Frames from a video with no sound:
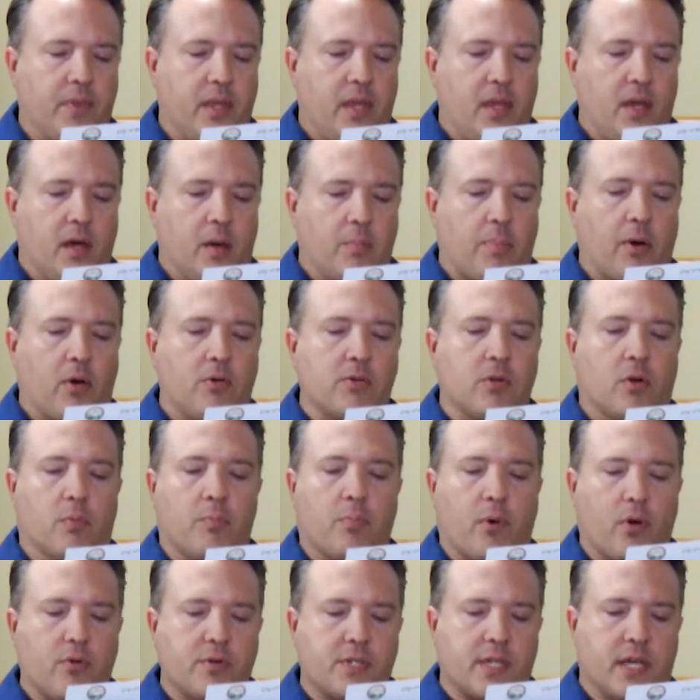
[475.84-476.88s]
oppose or
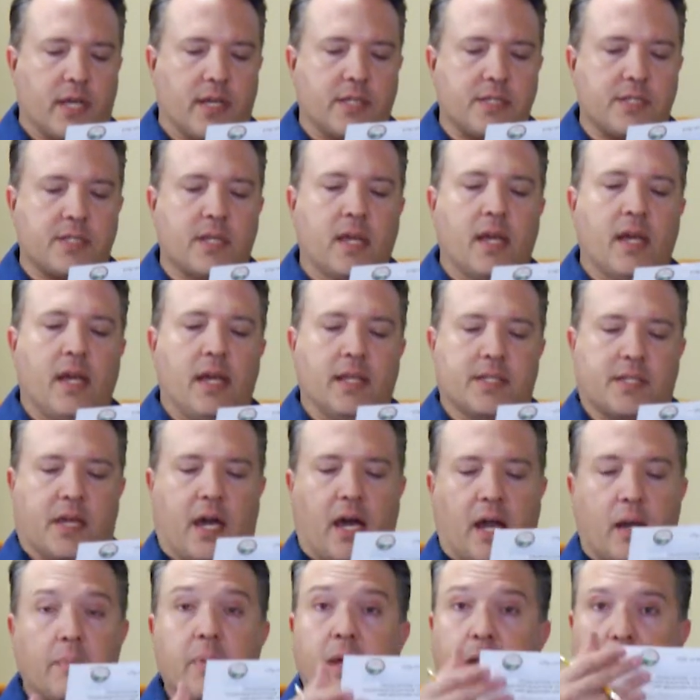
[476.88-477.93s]
protest, it's got
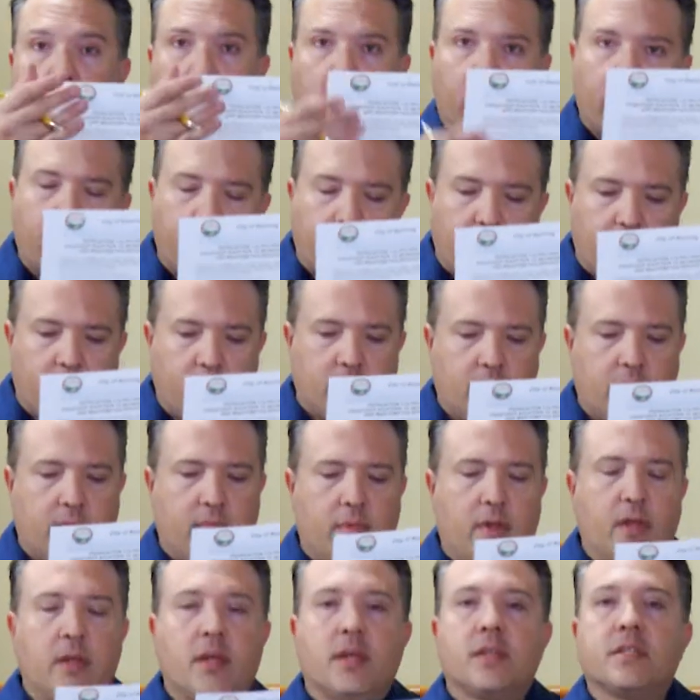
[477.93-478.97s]
to be in writing.
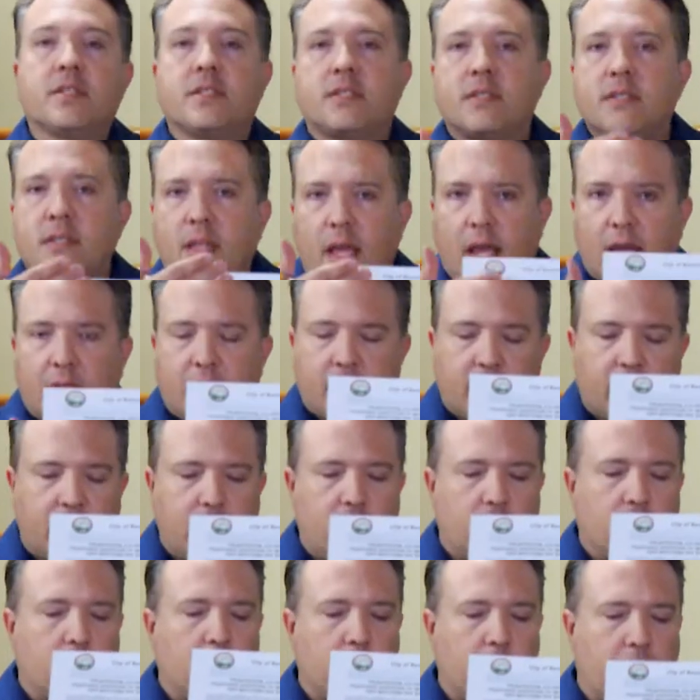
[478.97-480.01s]
State that
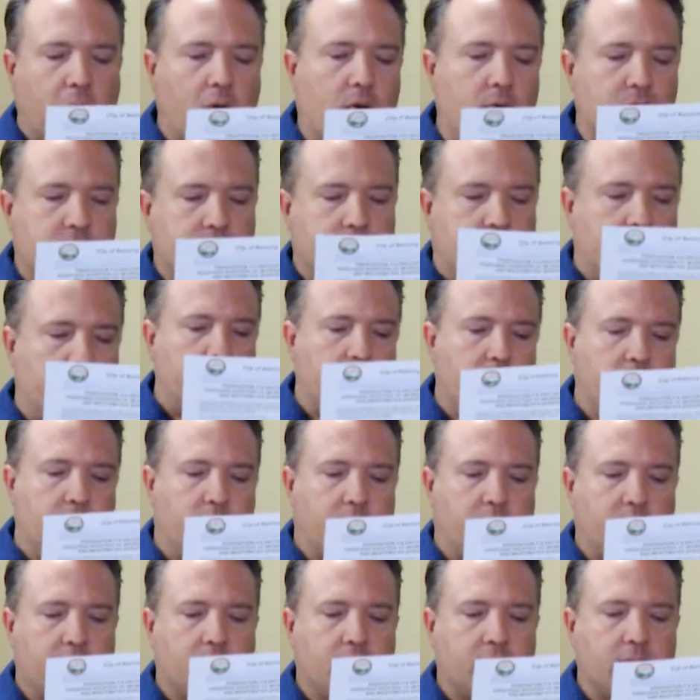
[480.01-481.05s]
you're opposed to You
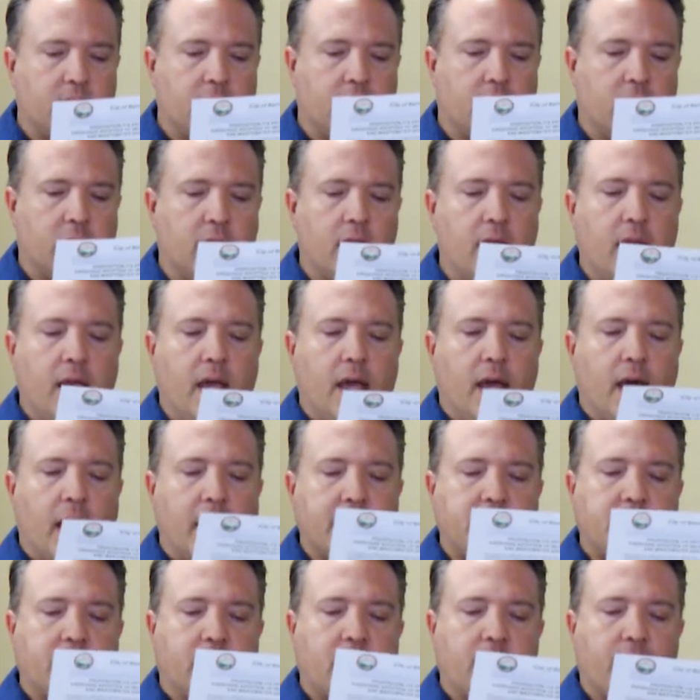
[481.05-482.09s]
write that there.
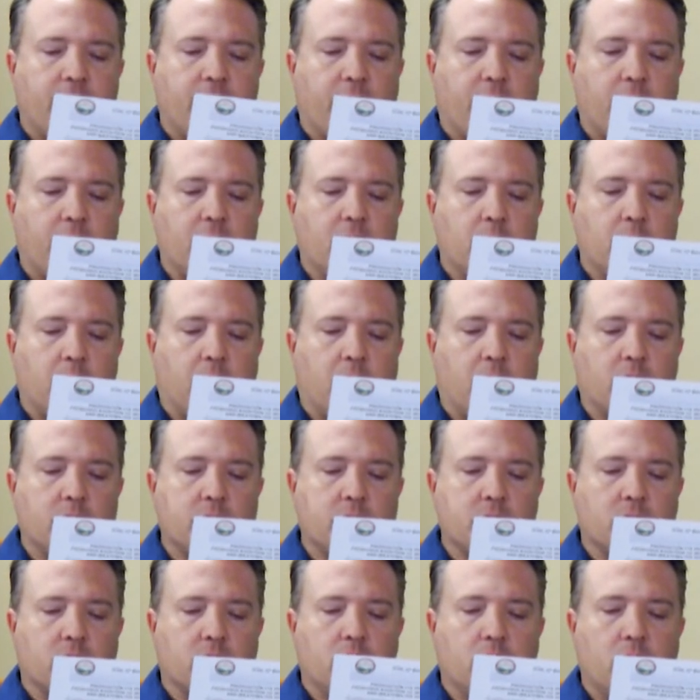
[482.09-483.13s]
Identify the
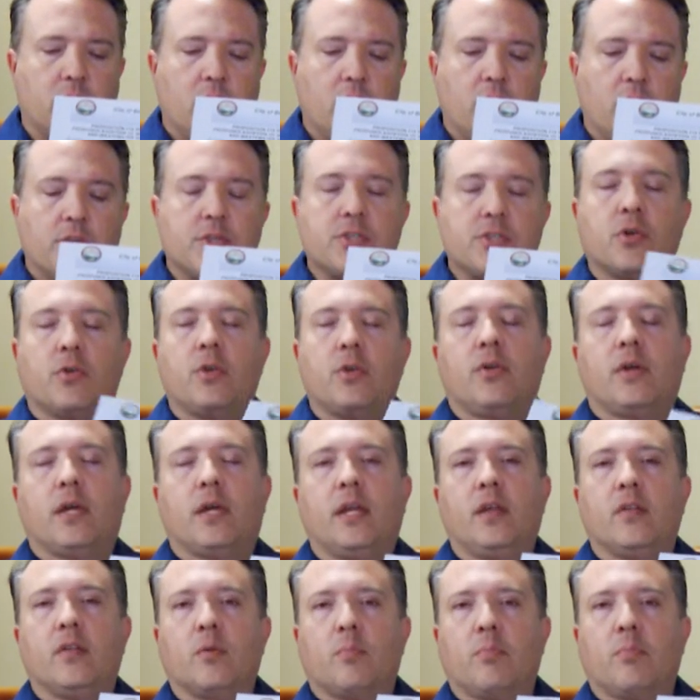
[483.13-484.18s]
parcel. So you can
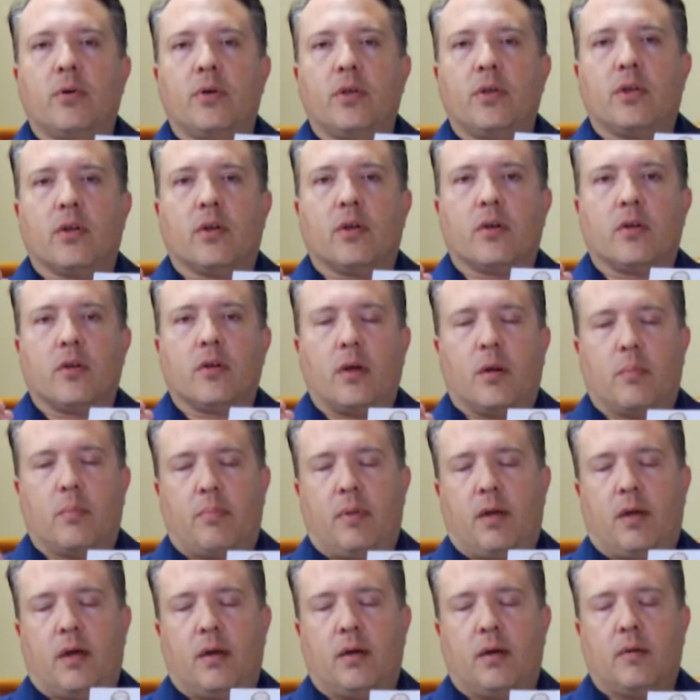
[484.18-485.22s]
either put your
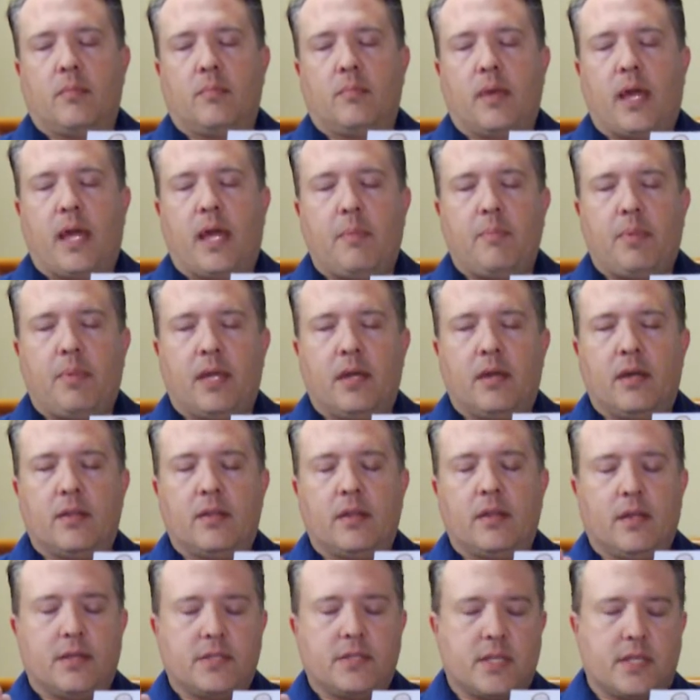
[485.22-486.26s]
APN,
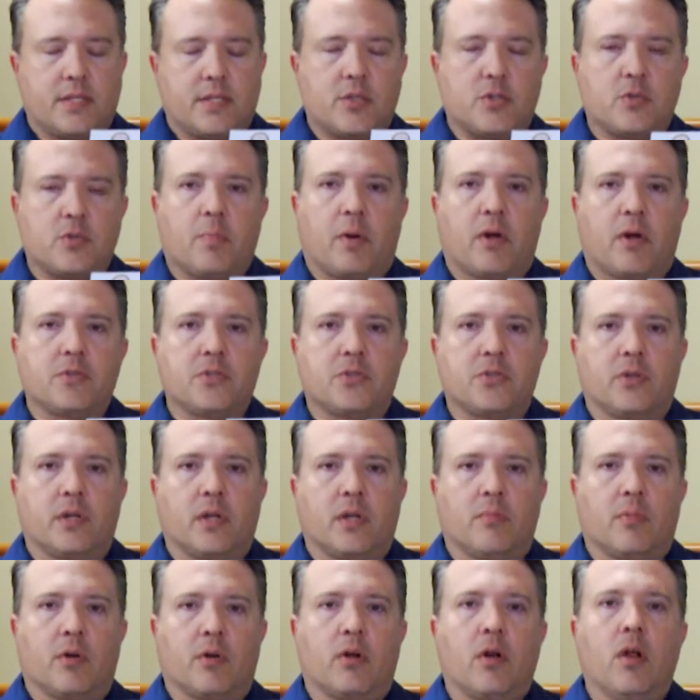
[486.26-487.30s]
the assessor's parcel
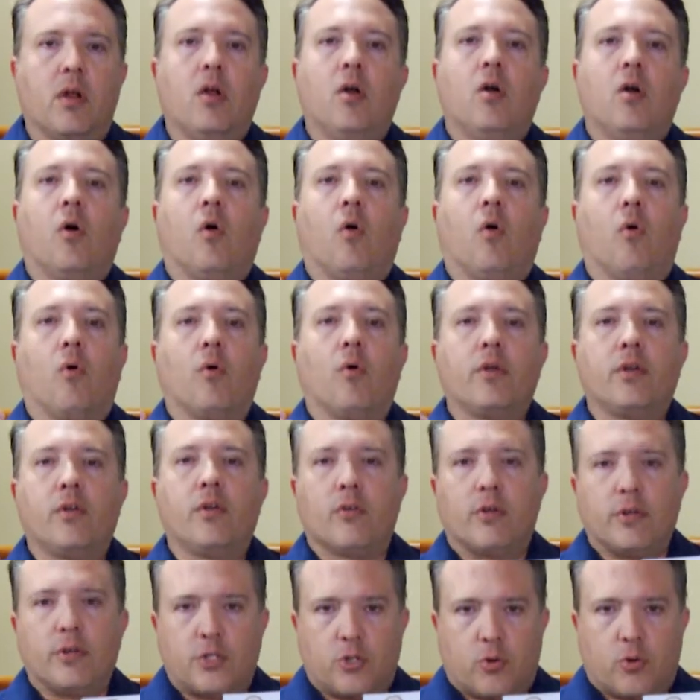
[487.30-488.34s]
number, or
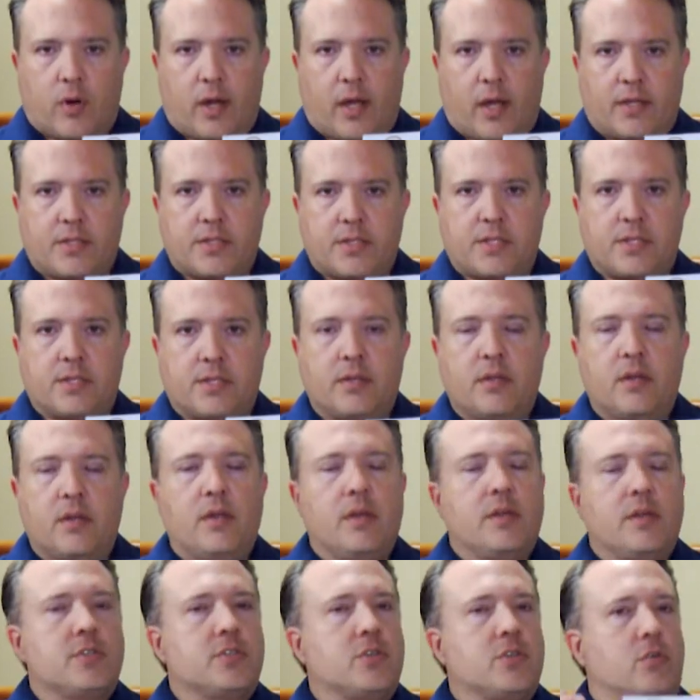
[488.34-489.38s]
your address.
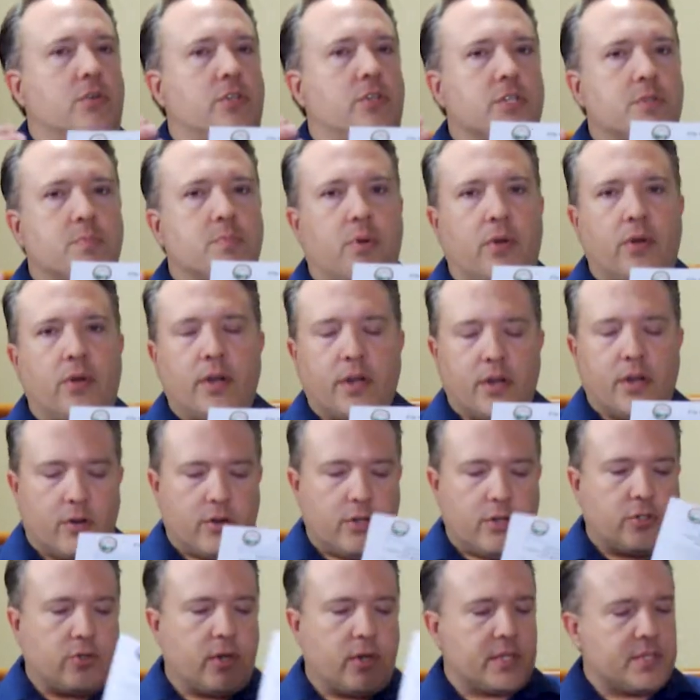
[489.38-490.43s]
So just putting your
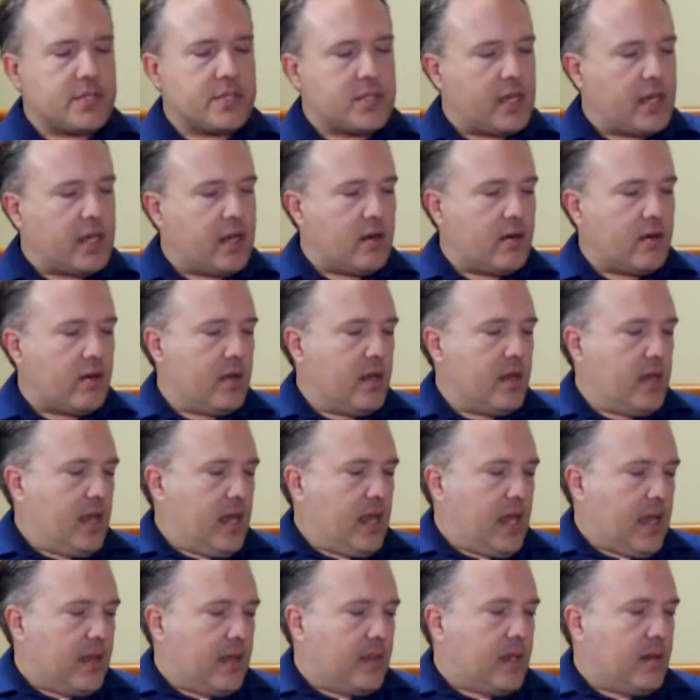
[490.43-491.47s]
address there
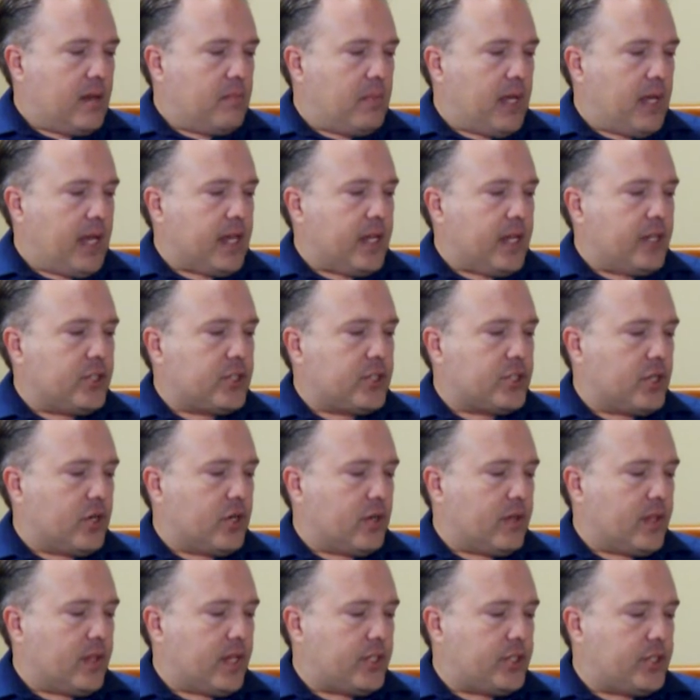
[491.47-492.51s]
and then making sure
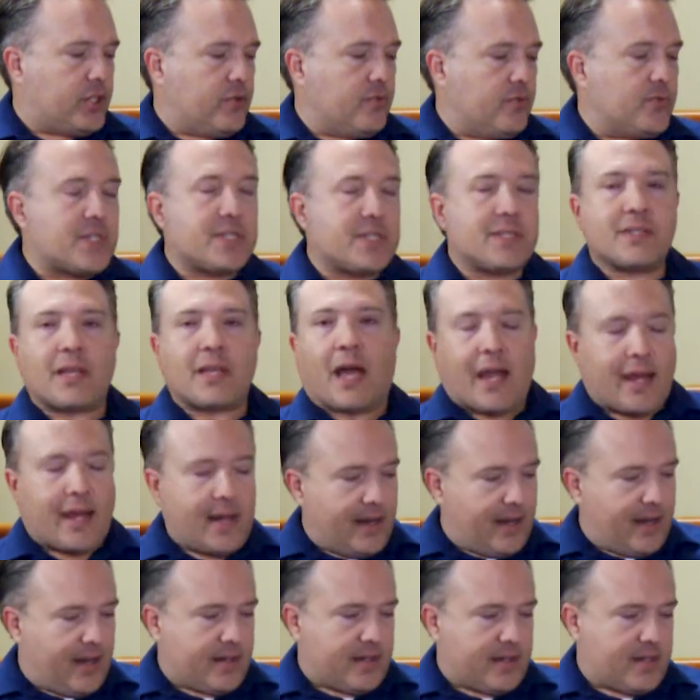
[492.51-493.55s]
that you sign
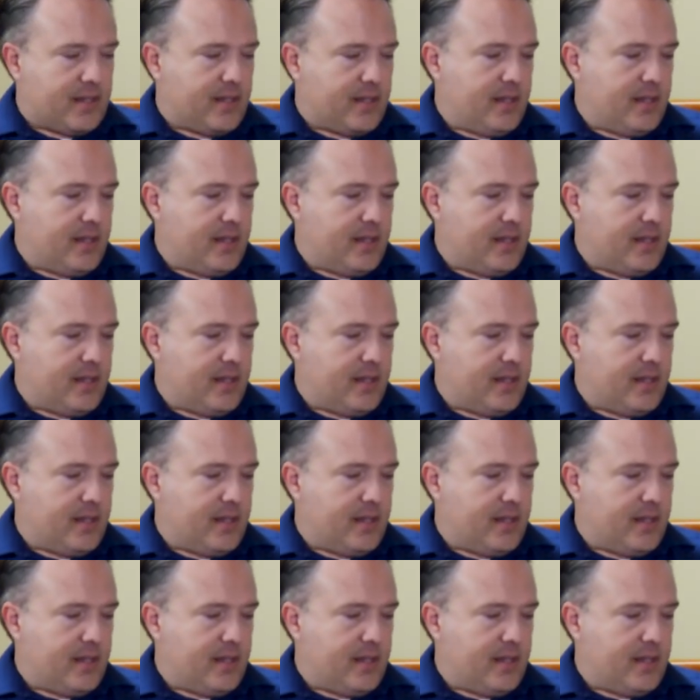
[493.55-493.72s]
it.